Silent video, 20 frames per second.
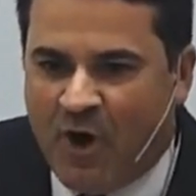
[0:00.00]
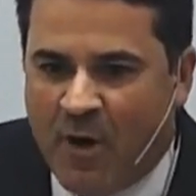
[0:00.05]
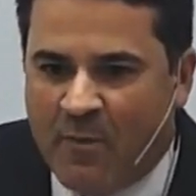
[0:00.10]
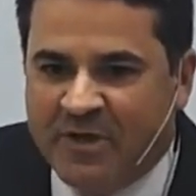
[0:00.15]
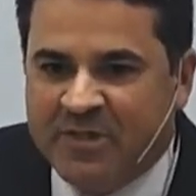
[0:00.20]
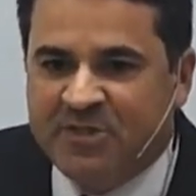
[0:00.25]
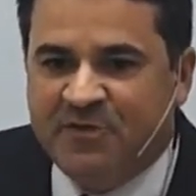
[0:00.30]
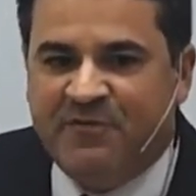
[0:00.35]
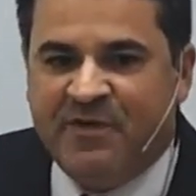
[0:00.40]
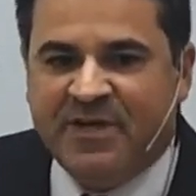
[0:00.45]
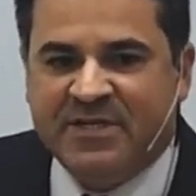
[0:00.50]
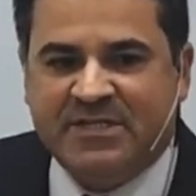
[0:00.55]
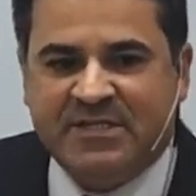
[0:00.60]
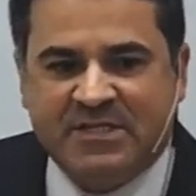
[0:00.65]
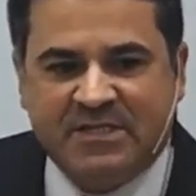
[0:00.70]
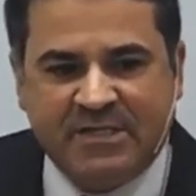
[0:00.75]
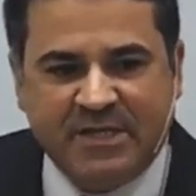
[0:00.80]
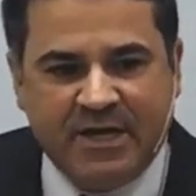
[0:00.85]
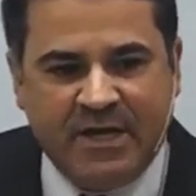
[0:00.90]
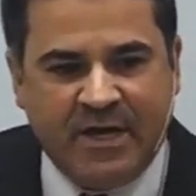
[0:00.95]
She had
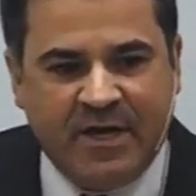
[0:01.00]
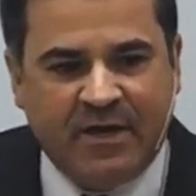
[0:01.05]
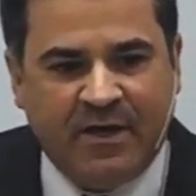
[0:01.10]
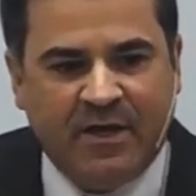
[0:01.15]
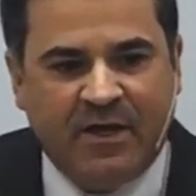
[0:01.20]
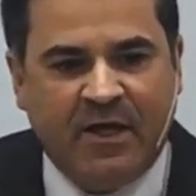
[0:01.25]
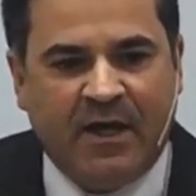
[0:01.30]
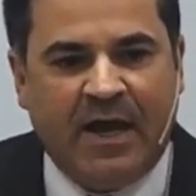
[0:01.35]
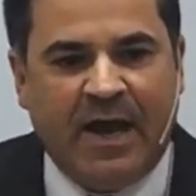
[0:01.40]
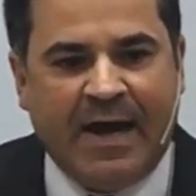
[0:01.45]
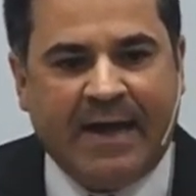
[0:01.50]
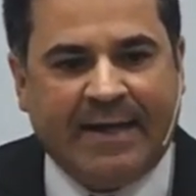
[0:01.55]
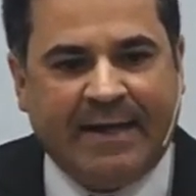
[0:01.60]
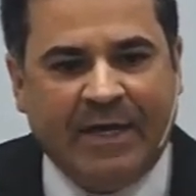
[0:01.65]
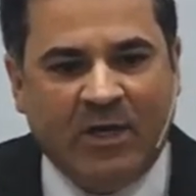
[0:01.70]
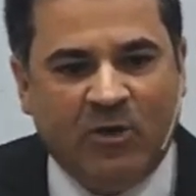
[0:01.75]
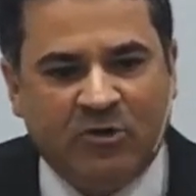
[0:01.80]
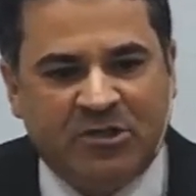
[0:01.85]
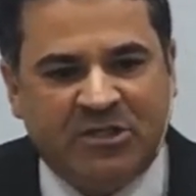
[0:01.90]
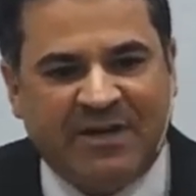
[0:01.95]
found a way to
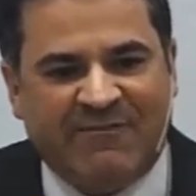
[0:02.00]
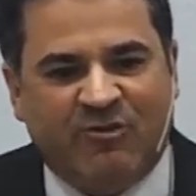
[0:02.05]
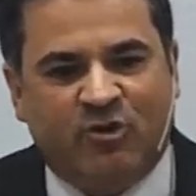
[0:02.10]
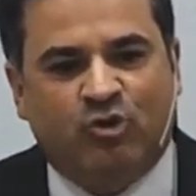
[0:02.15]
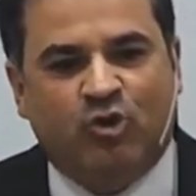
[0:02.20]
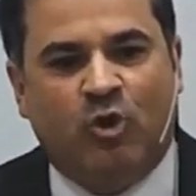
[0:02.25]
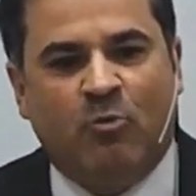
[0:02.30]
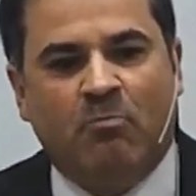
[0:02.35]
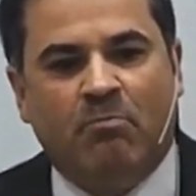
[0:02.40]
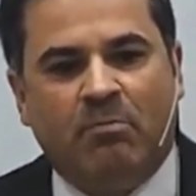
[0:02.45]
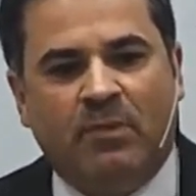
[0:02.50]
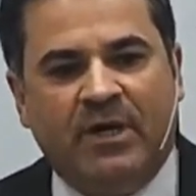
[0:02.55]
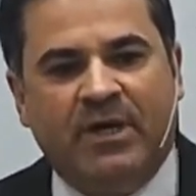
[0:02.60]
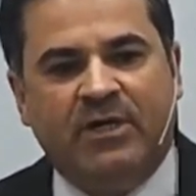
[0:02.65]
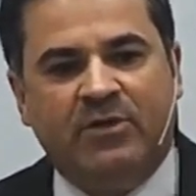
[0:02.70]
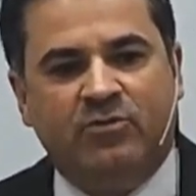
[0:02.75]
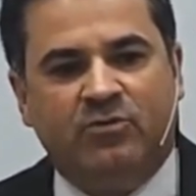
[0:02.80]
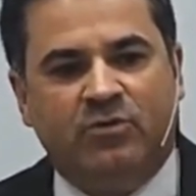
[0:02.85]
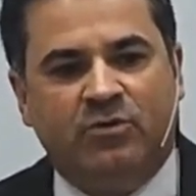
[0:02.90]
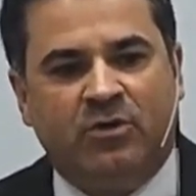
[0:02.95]
overcome
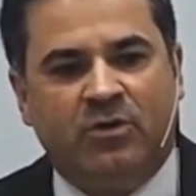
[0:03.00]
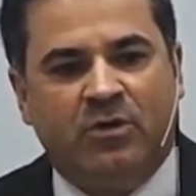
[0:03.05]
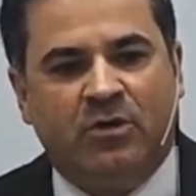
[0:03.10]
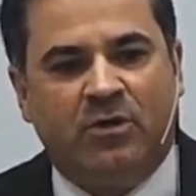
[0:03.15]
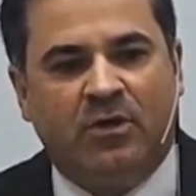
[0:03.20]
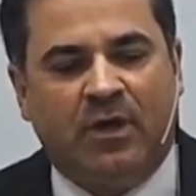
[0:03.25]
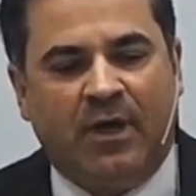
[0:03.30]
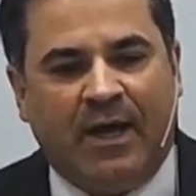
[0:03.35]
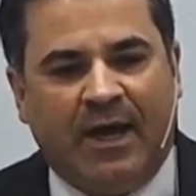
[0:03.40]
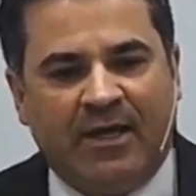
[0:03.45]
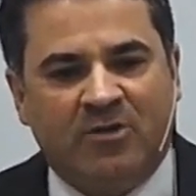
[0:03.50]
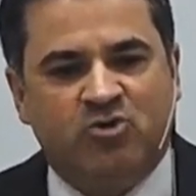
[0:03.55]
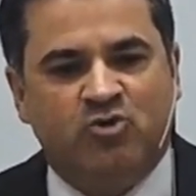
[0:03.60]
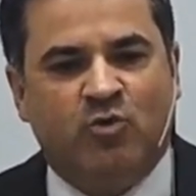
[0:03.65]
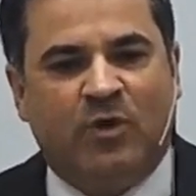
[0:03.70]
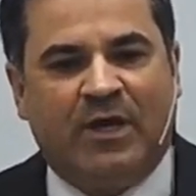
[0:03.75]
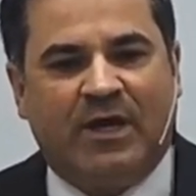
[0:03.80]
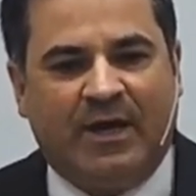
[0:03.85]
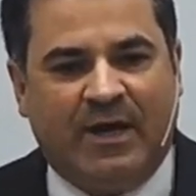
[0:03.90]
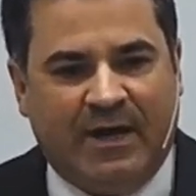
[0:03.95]
what was
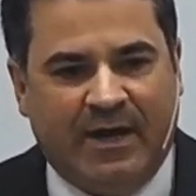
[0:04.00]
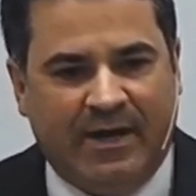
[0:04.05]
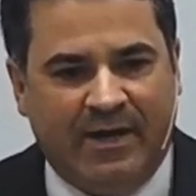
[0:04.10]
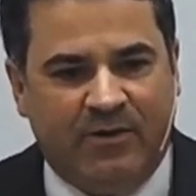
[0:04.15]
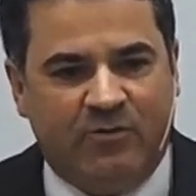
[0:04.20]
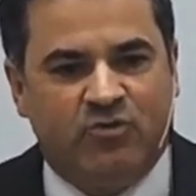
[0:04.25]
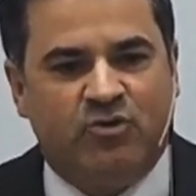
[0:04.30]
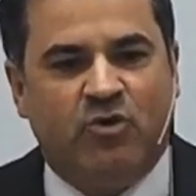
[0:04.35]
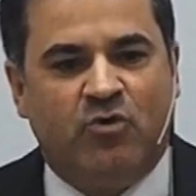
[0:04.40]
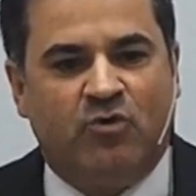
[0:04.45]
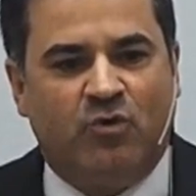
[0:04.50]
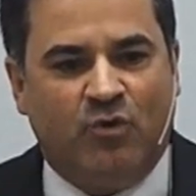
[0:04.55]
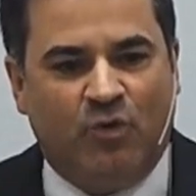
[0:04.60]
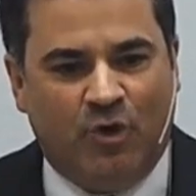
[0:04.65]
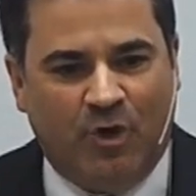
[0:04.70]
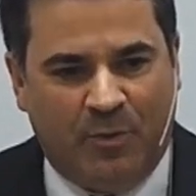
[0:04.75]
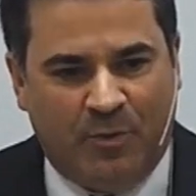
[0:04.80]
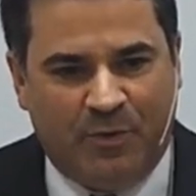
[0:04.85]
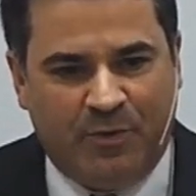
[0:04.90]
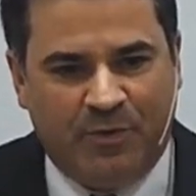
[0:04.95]

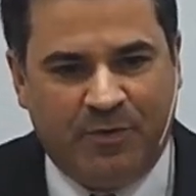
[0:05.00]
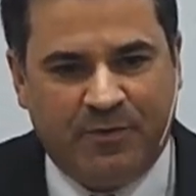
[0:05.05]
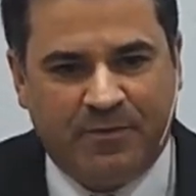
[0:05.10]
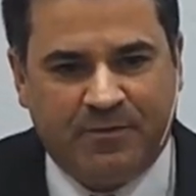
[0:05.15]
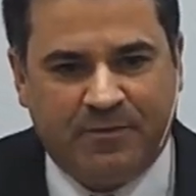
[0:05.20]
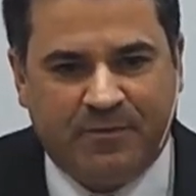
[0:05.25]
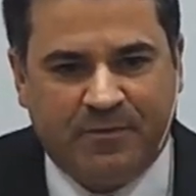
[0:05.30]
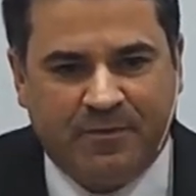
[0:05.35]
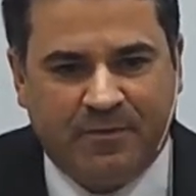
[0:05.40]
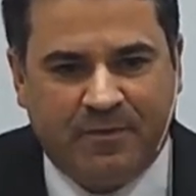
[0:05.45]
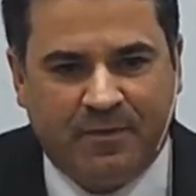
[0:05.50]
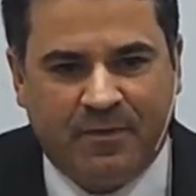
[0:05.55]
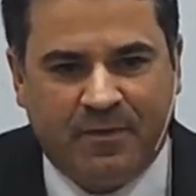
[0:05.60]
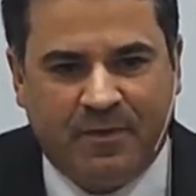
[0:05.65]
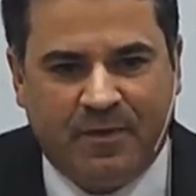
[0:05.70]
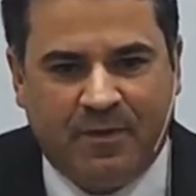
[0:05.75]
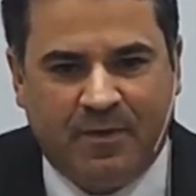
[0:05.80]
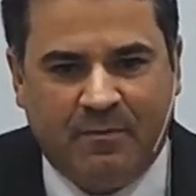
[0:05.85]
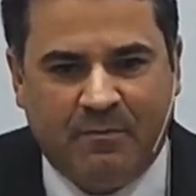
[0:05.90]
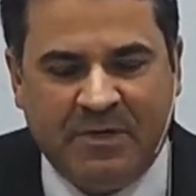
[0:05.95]
taken away her
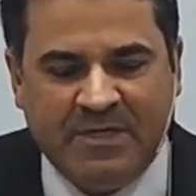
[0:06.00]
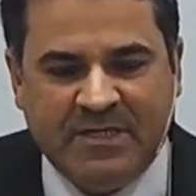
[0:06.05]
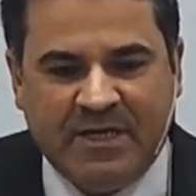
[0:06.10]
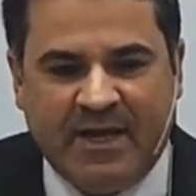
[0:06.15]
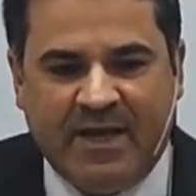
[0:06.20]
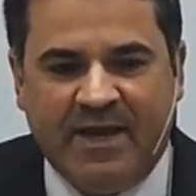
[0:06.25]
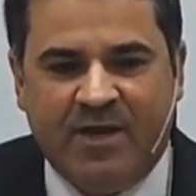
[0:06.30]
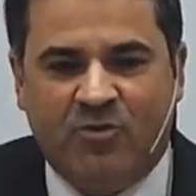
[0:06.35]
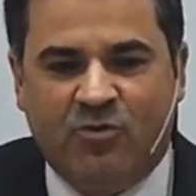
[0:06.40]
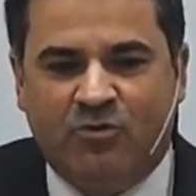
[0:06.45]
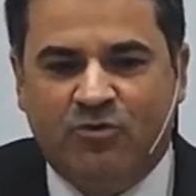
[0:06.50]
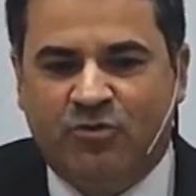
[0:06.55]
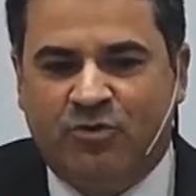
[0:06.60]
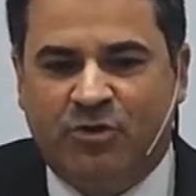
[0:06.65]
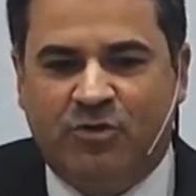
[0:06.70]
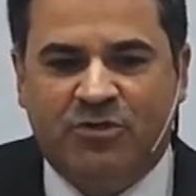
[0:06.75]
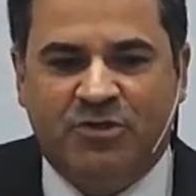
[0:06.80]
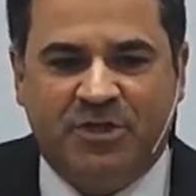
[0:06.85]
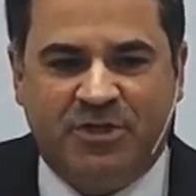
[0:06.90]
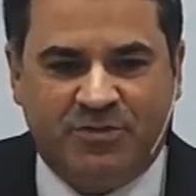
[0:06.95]
body.
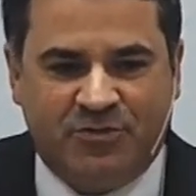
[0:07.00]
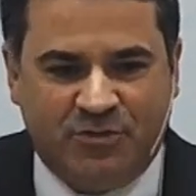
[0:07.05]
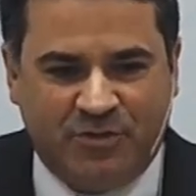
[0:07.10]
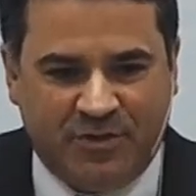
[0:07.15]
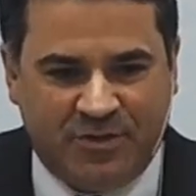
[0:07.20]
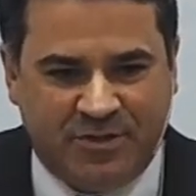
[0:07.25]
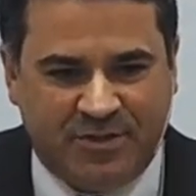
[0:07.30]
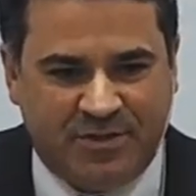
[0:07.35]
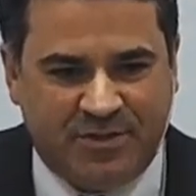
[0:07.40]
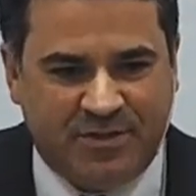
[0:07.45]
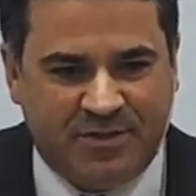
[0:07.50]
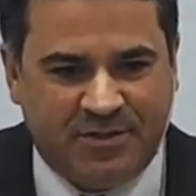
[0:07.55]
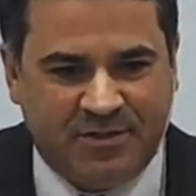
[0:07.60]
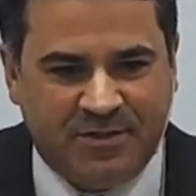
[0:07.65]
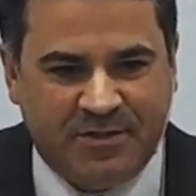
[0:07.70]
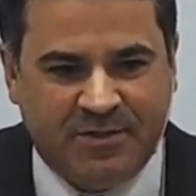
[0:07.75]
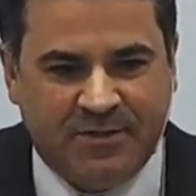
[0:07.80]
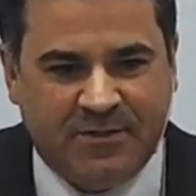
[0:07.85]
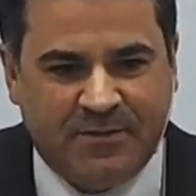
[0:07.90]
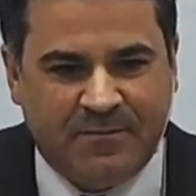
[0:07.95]
But she
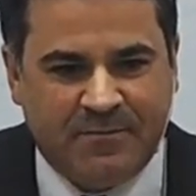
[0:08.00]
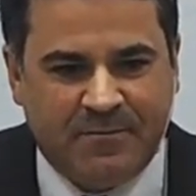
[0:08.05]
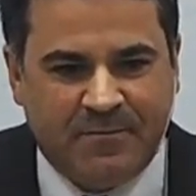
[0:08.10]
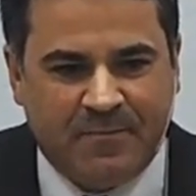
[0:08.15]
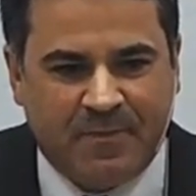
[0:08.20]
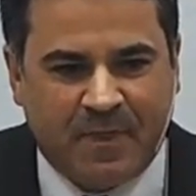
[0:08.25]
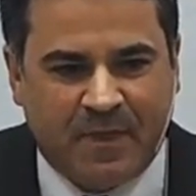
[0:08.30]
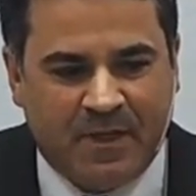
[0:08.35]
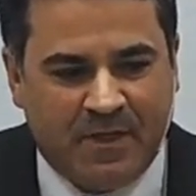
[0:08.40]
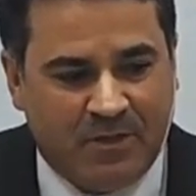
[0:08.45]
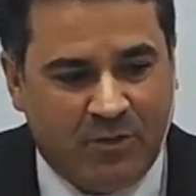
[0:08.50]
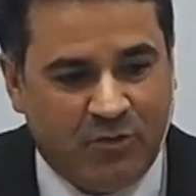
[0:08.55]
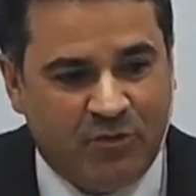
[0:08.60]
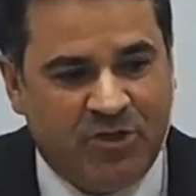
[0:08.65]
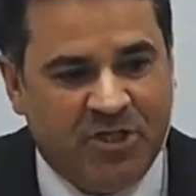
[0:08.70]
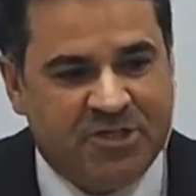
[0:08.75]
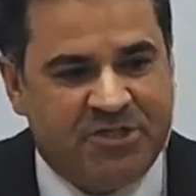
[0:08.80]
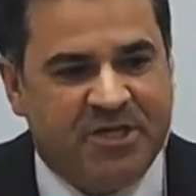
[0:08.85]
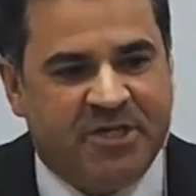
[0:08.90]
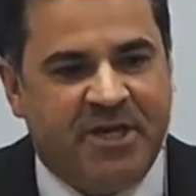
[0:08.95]
found
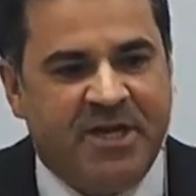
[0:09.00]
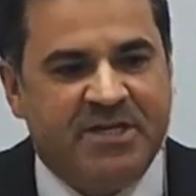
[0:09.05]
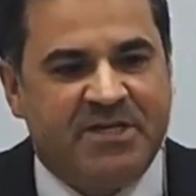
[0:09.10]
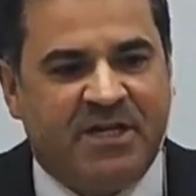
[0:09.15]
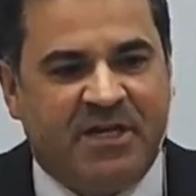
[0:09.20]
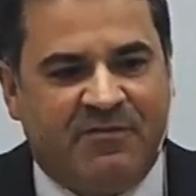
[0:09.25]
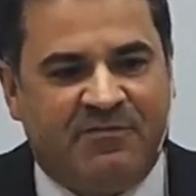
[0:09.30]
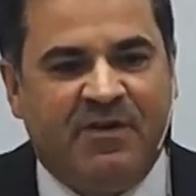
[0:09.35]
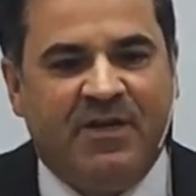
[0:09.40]
Jesus.